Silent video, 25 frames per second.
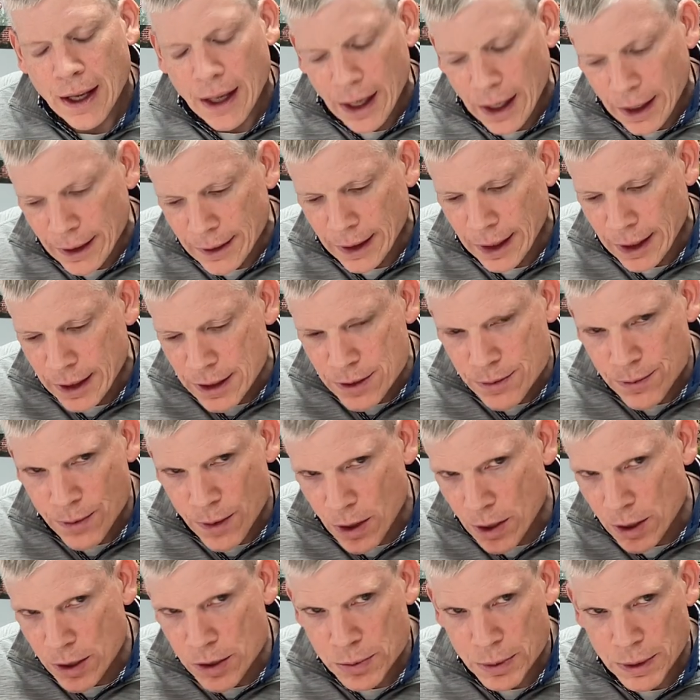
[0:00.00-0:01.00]
And then as
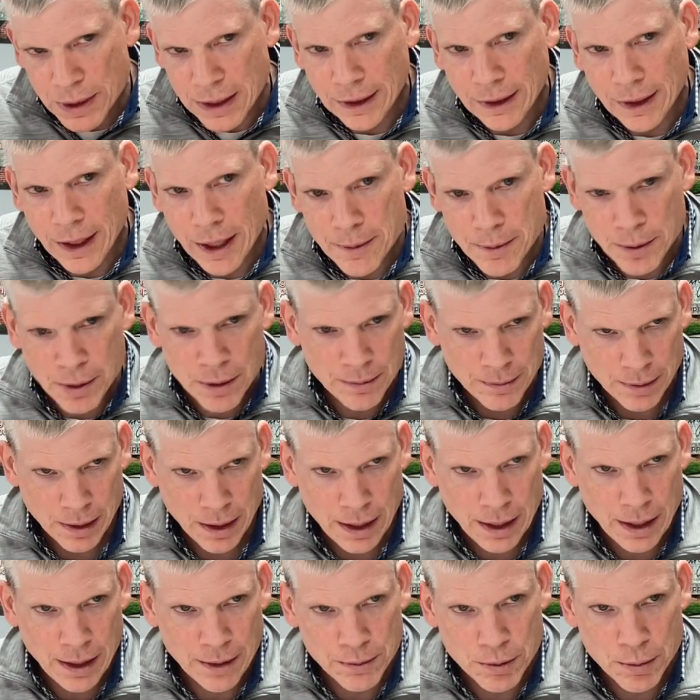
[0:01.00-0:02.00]
far as with the labor
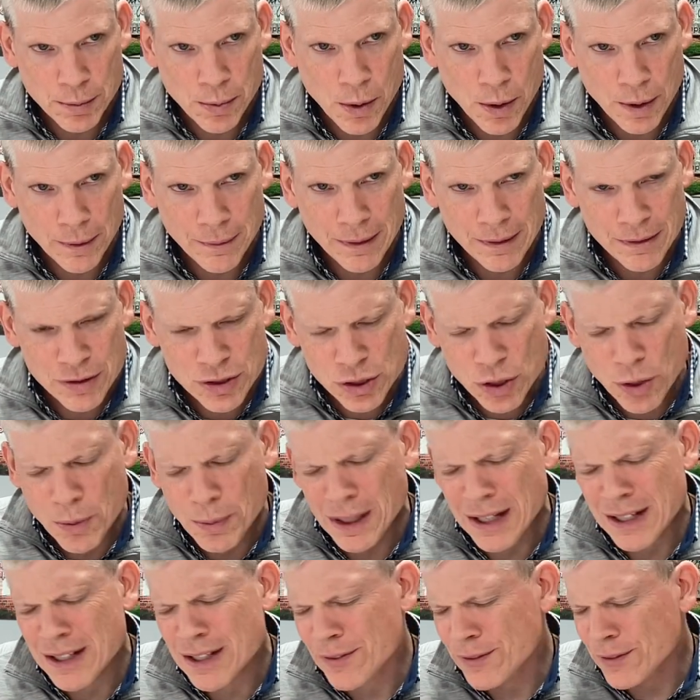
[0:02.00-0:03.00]
uh, report, so
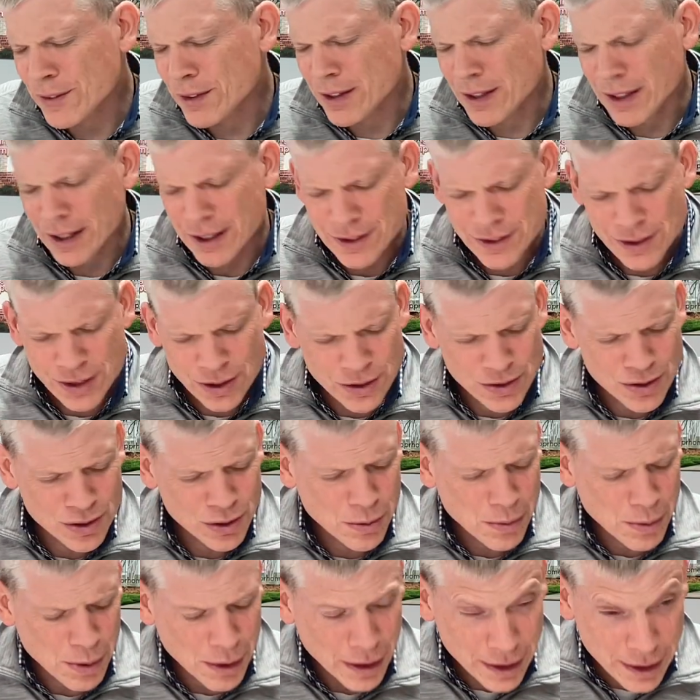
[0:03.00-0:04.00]
many different things,
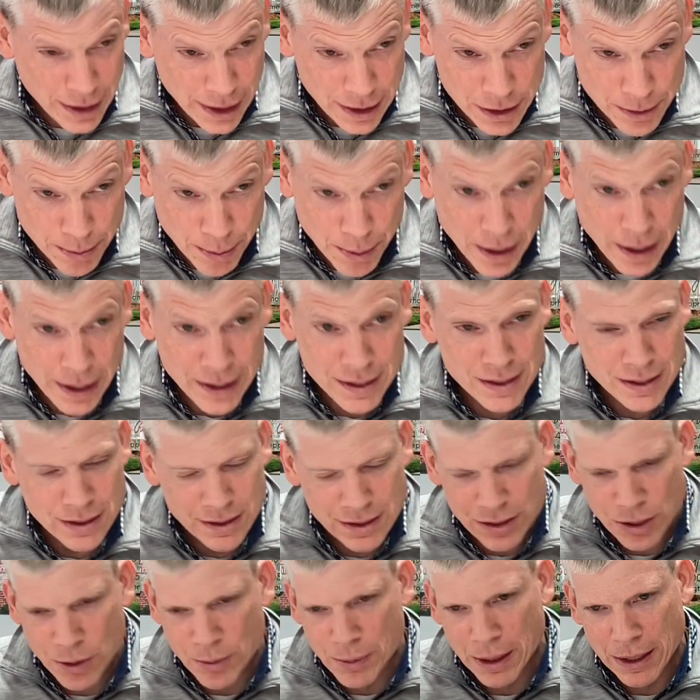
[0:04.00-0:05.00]
consumer index prices,
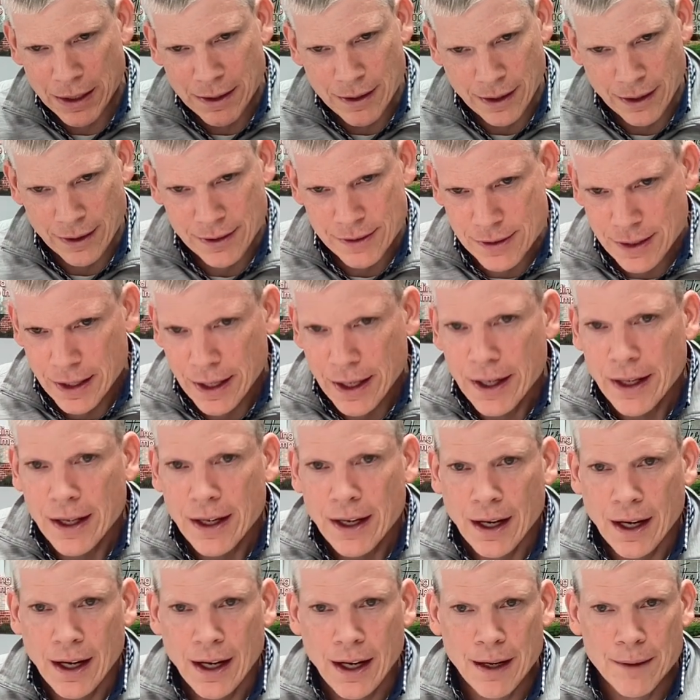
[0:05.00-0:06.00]
so many things
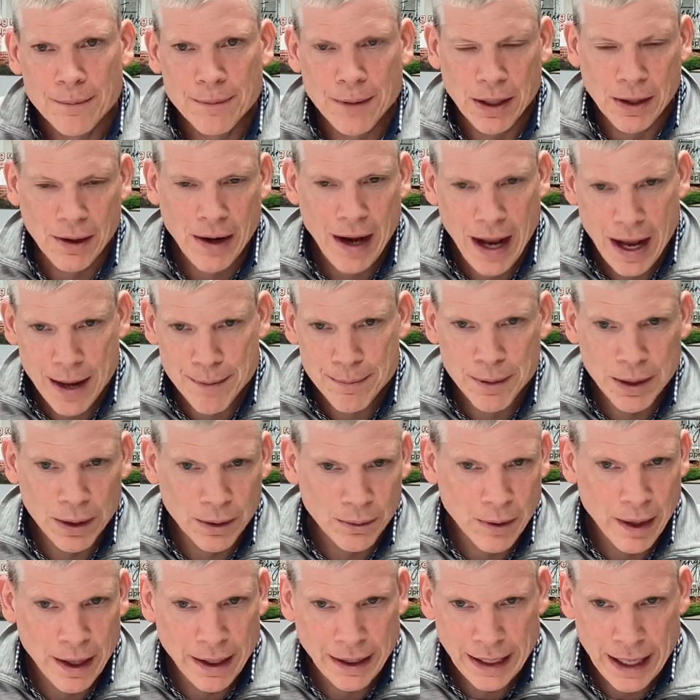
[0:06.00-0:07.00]
um, that are happening
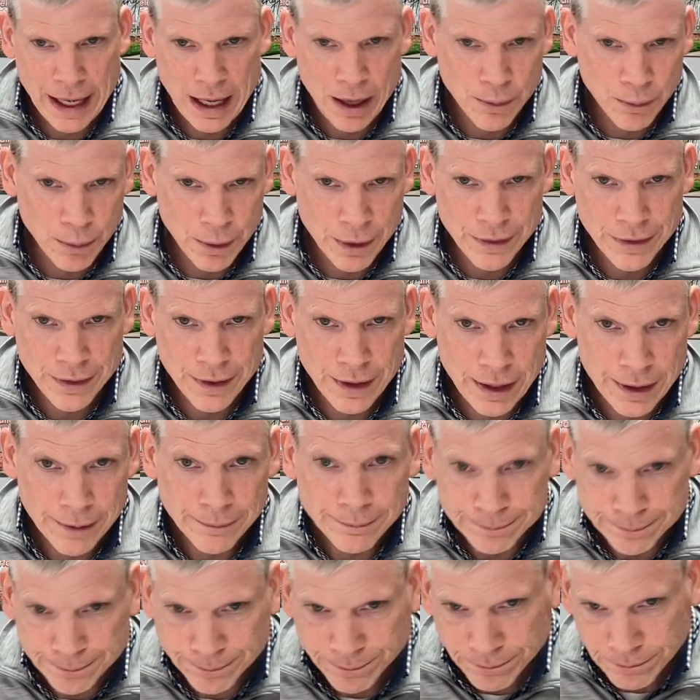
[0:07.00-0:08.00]
right now with the
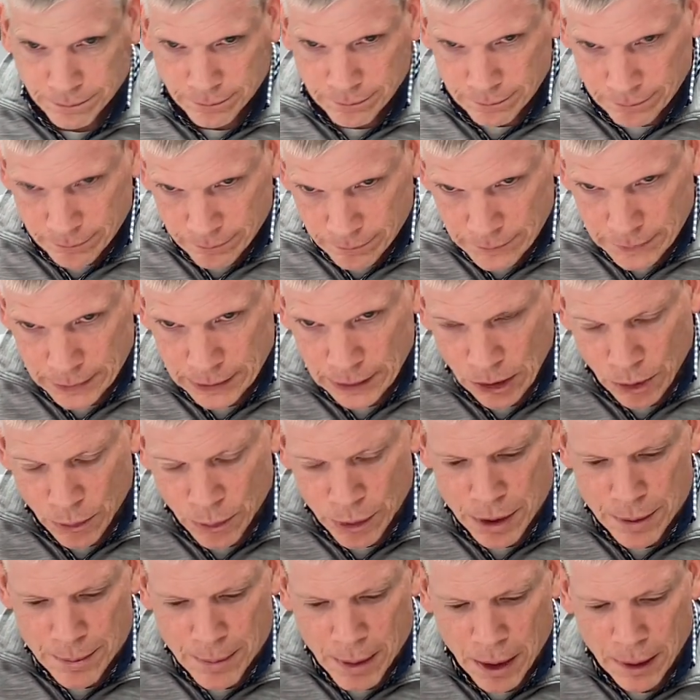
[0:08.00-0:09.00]

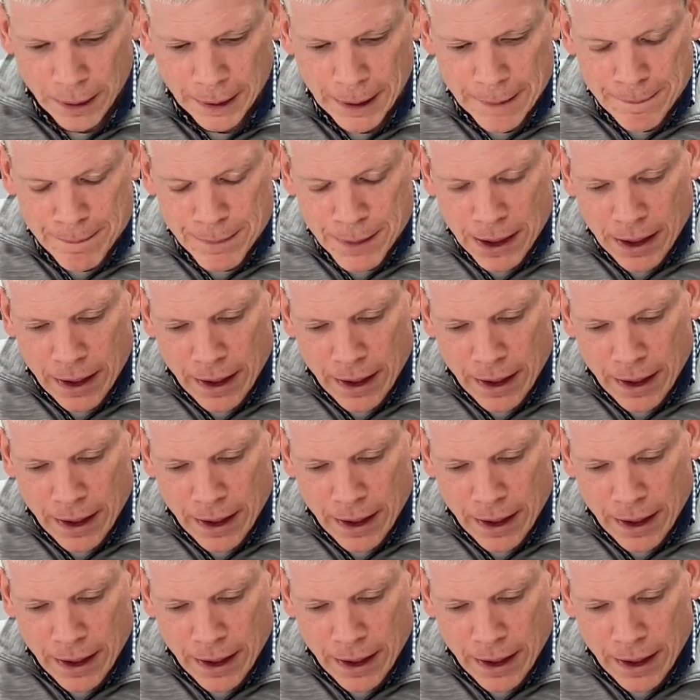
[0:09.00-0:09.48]
with the market.